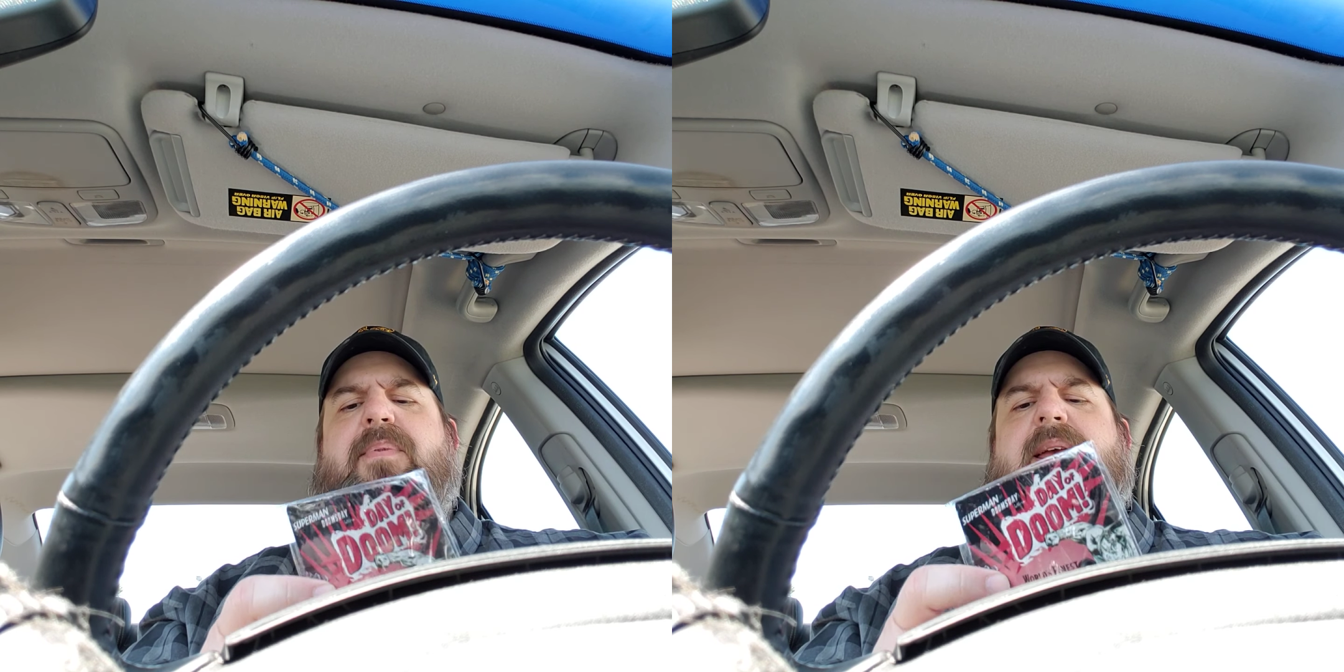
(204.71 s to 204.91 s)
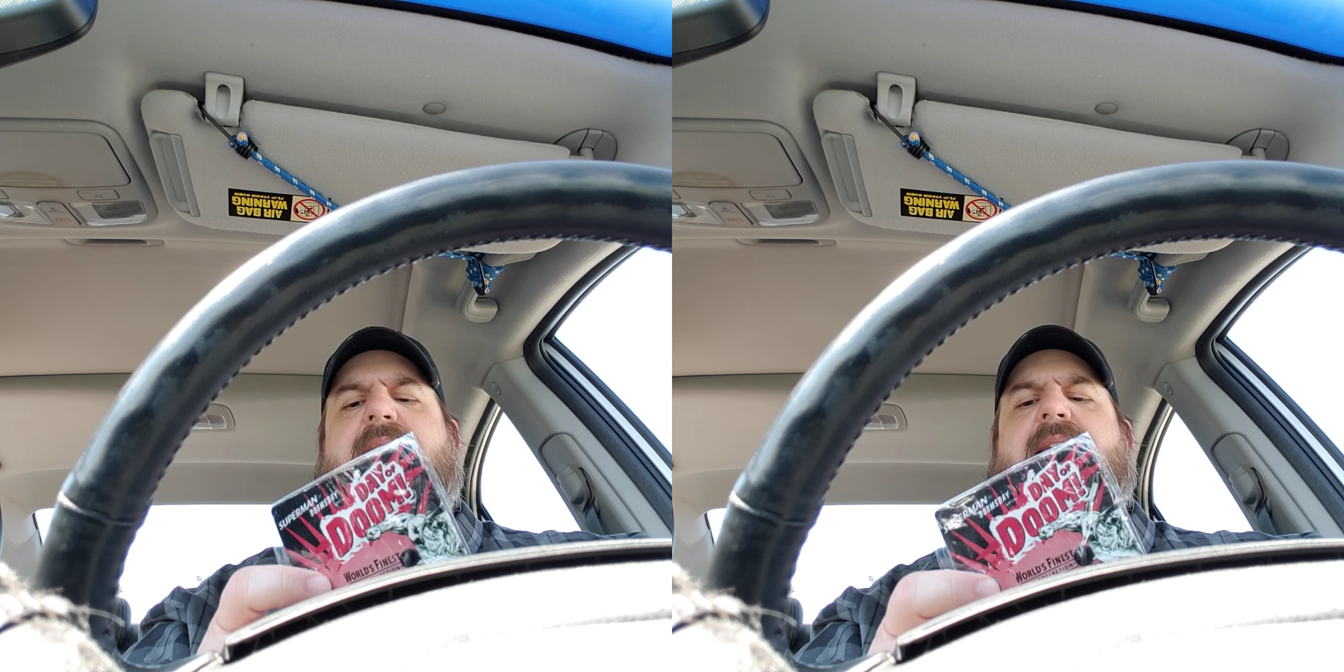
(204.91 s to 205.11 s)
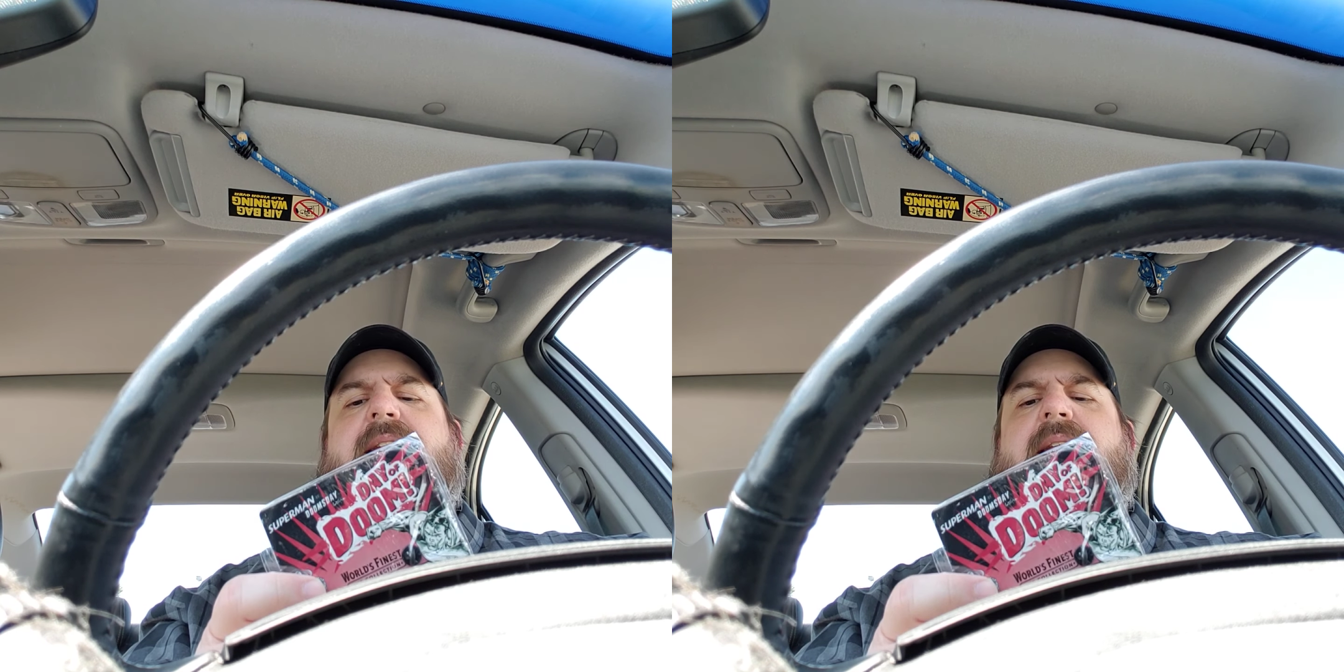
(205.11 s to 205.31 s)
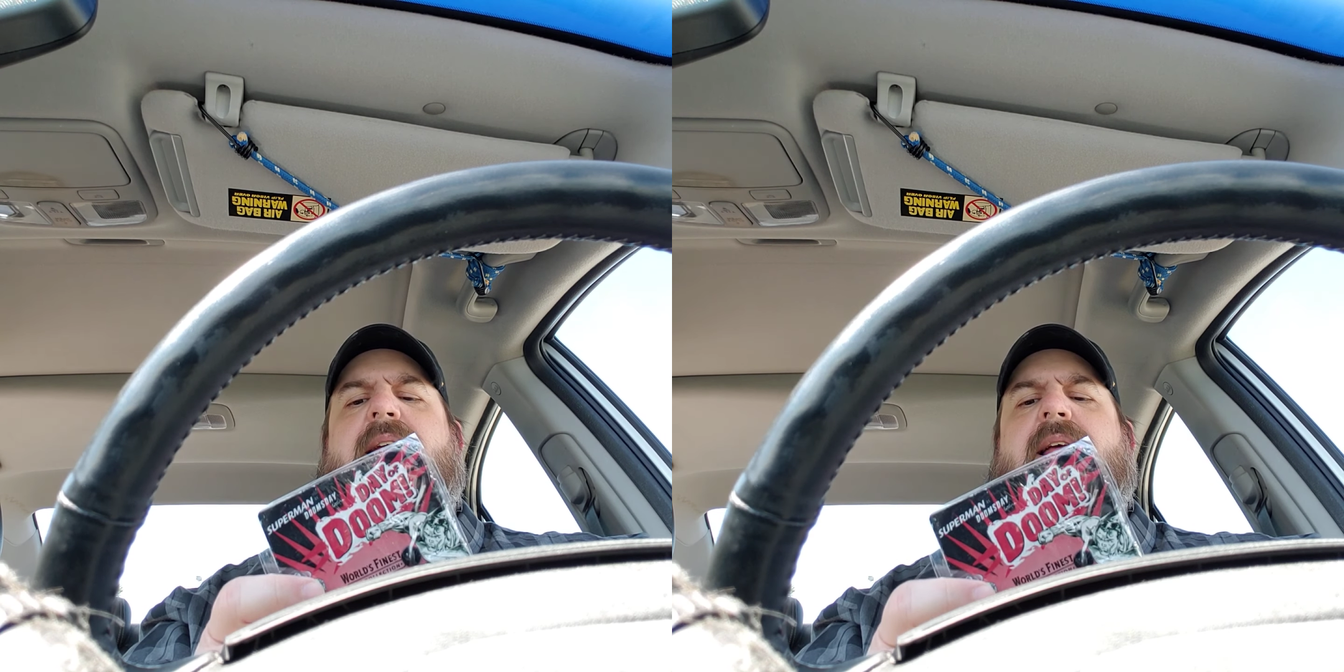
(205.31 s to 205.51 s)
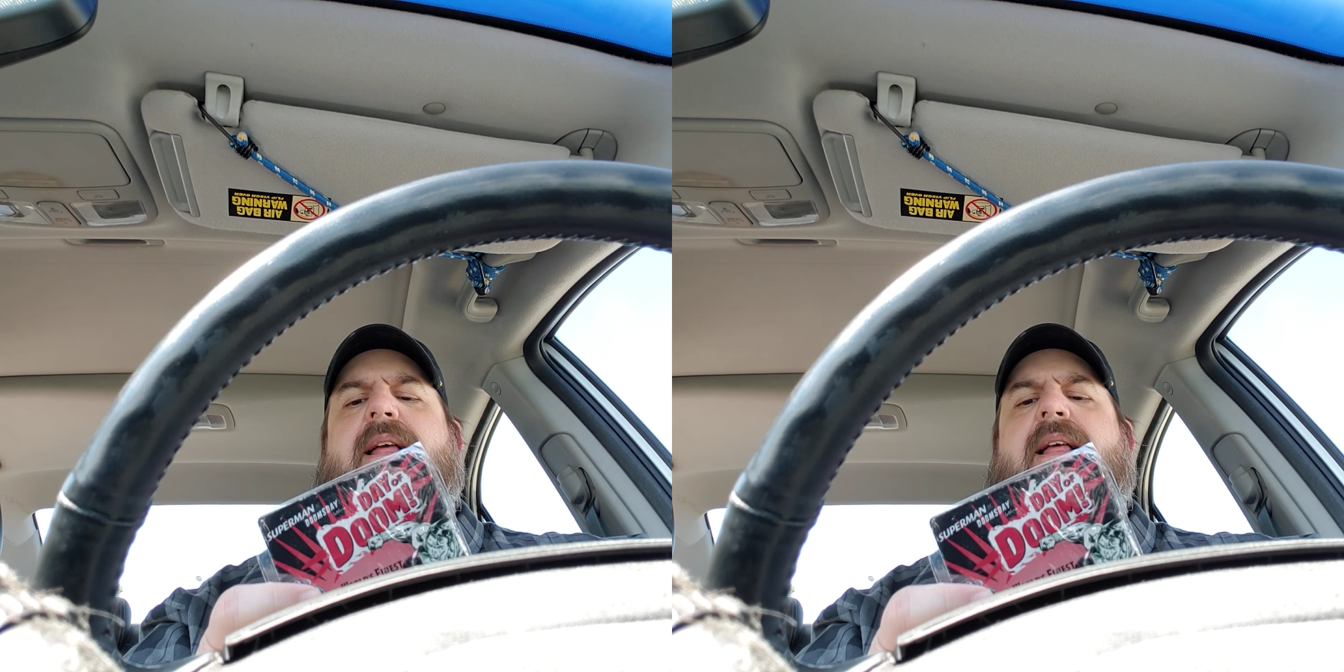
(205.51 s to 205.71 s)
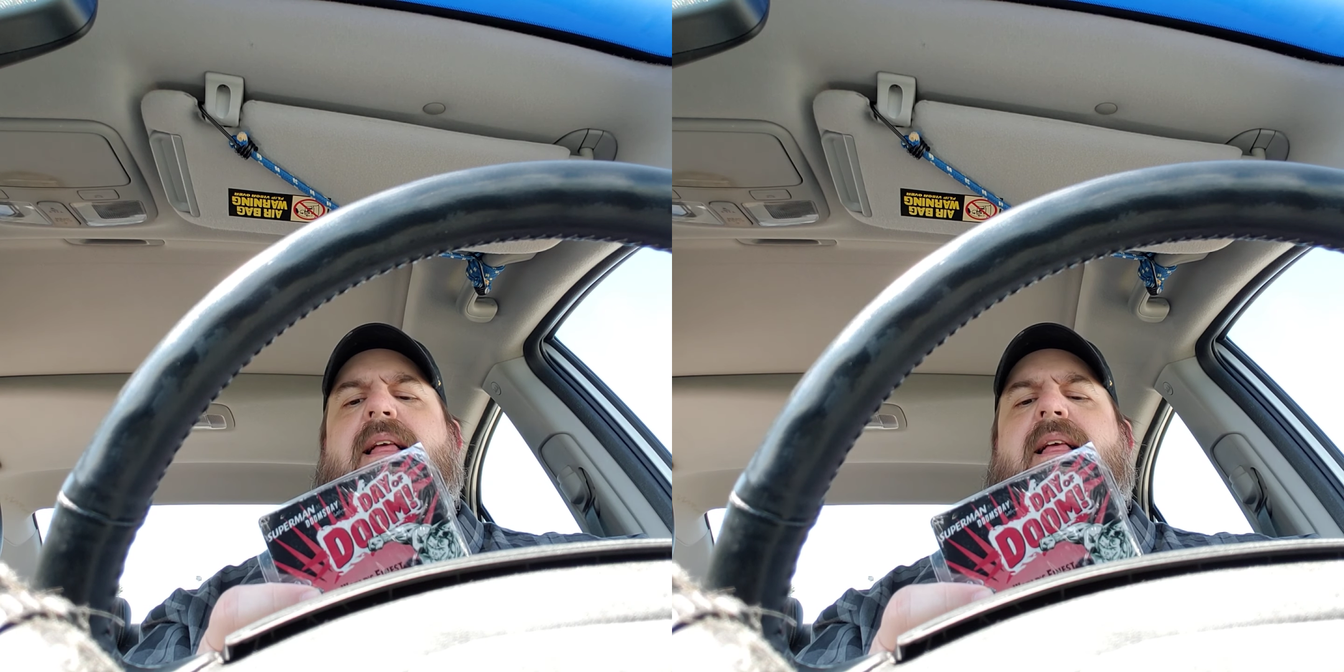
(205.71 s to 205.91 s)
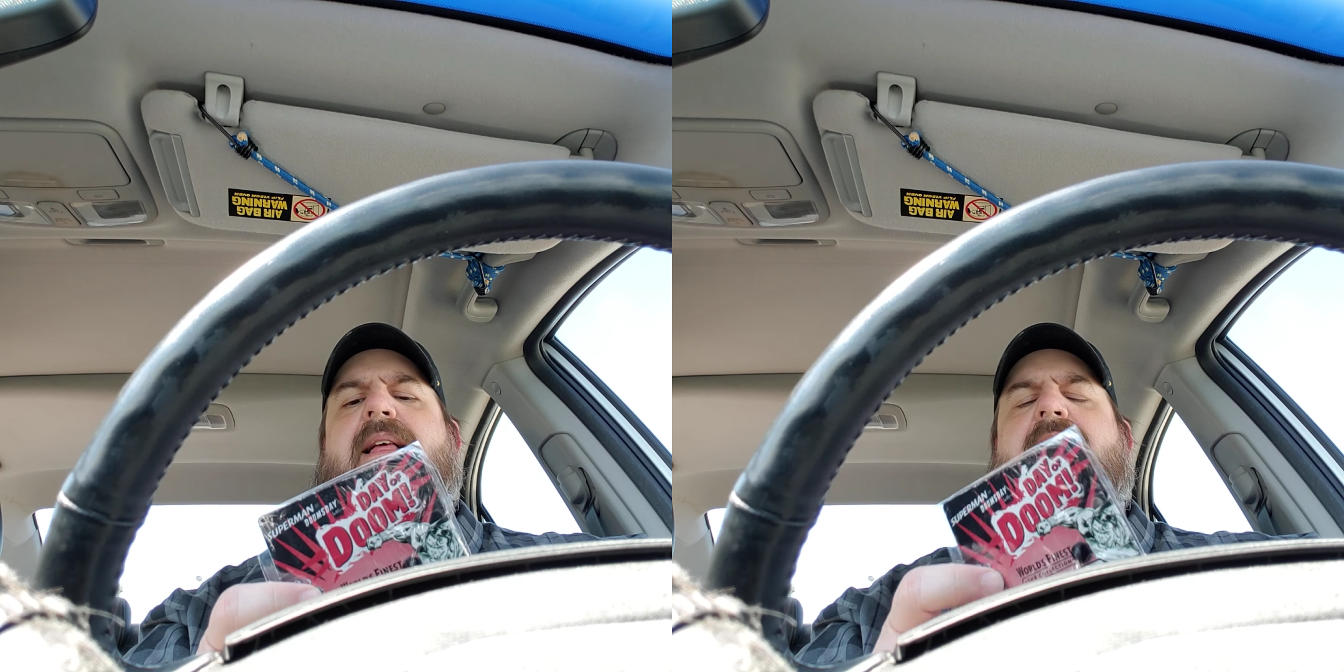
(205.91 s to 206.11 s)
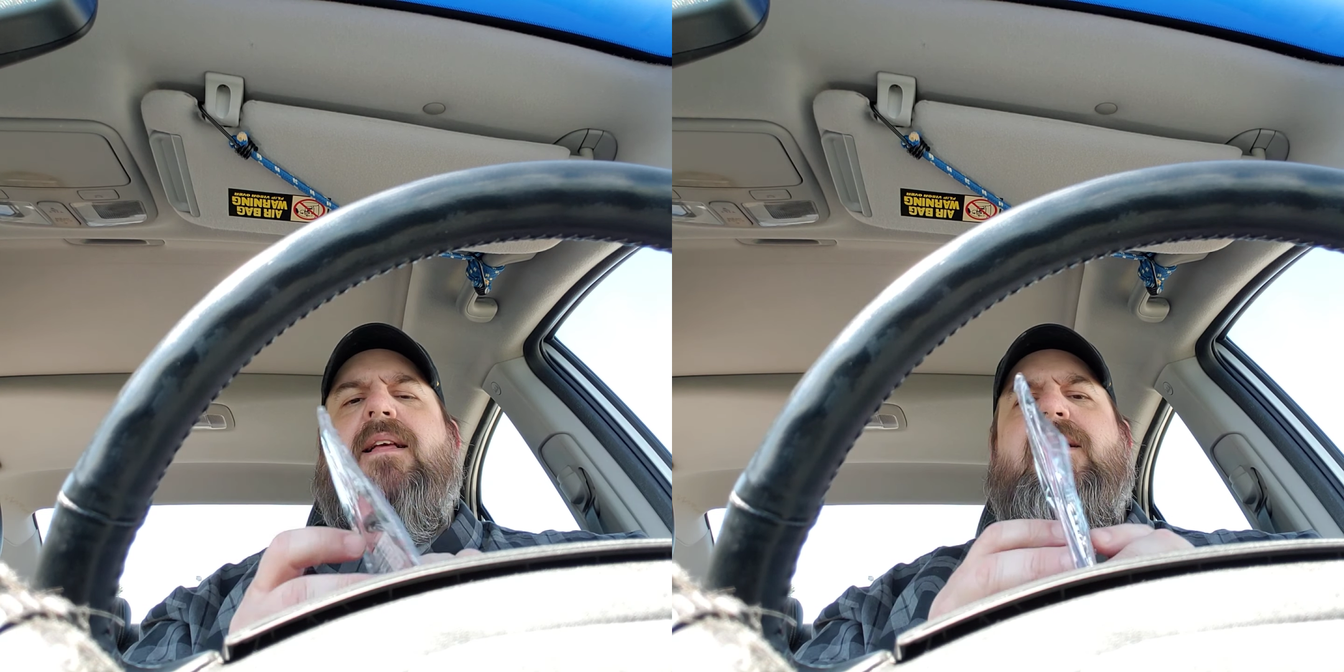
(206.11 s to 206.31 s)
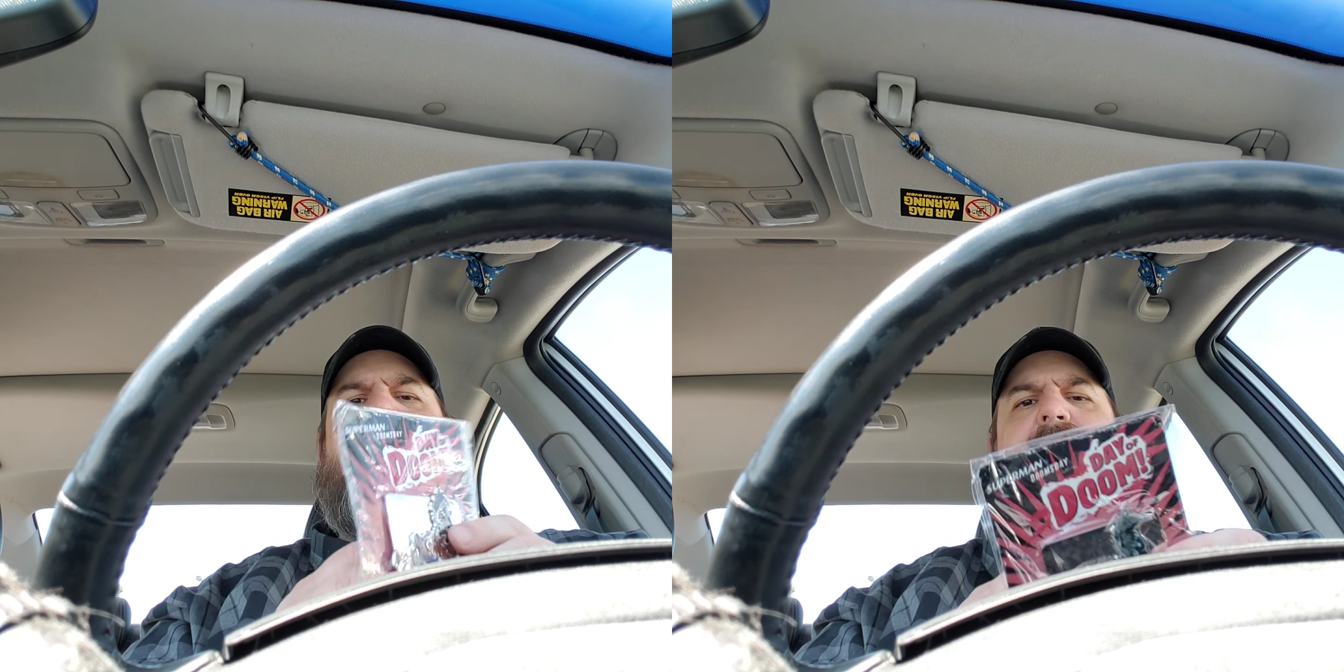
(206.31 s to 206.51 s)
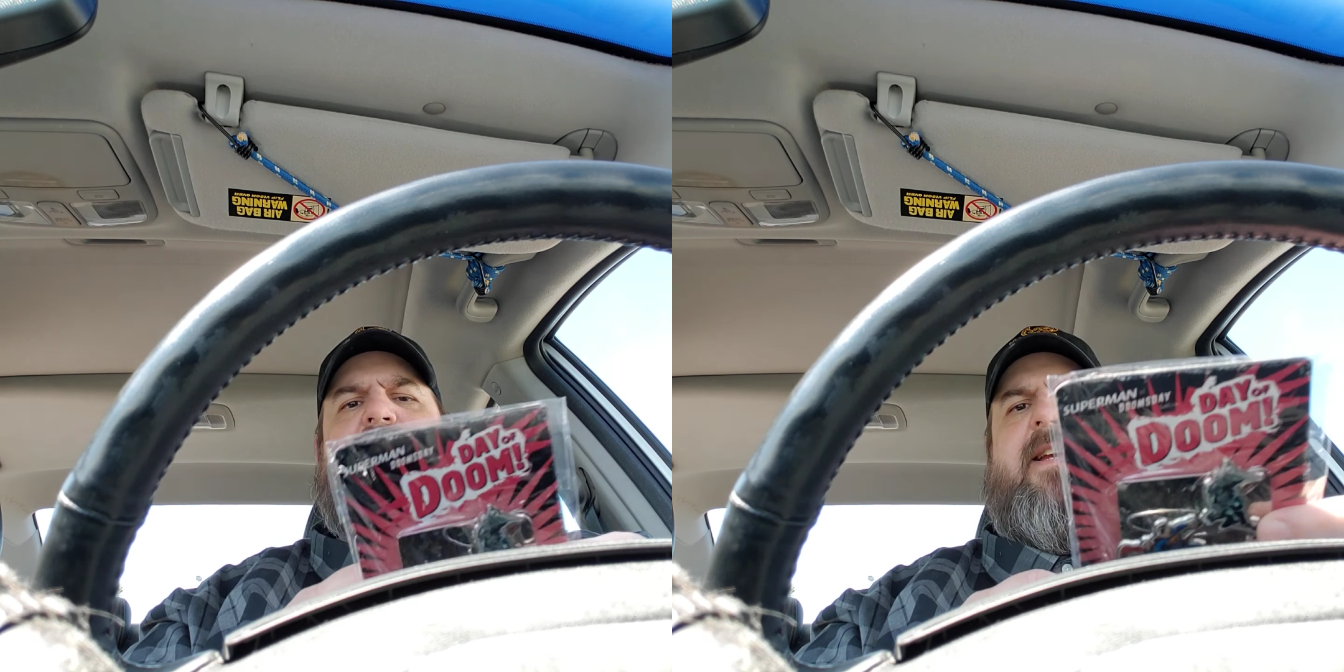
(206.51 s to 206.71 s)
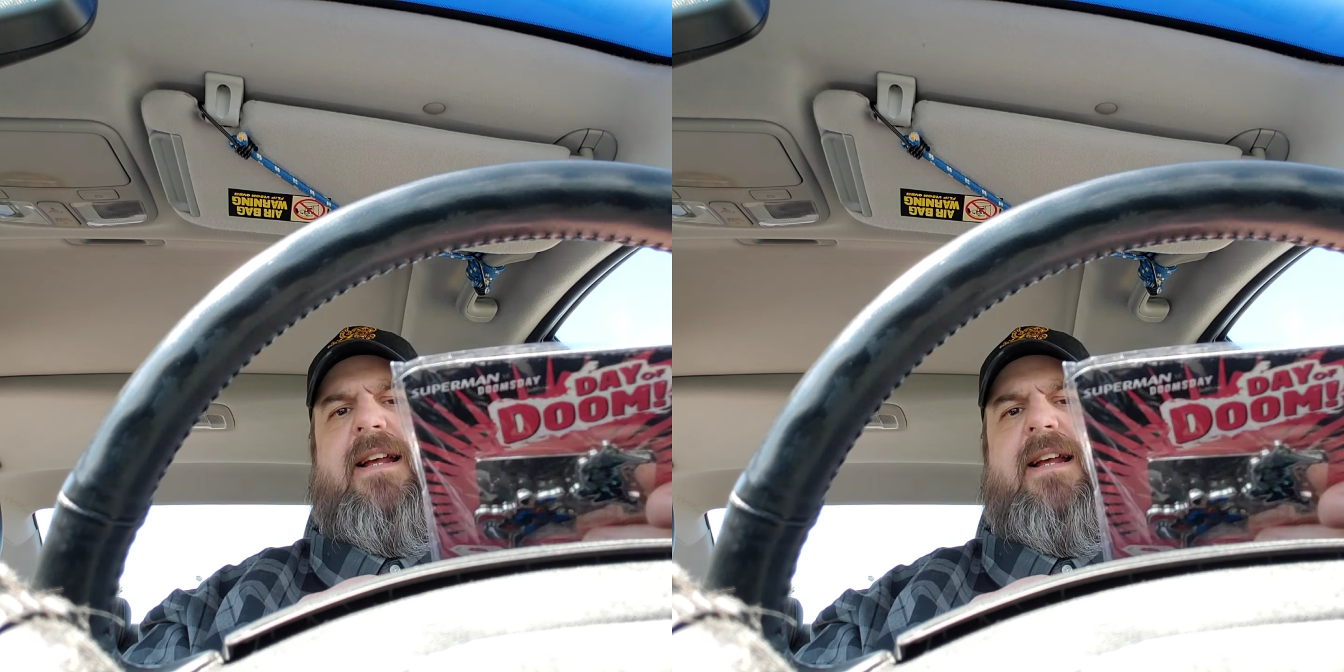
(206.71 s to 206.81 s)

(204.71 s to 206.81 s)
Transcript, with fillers: Pin which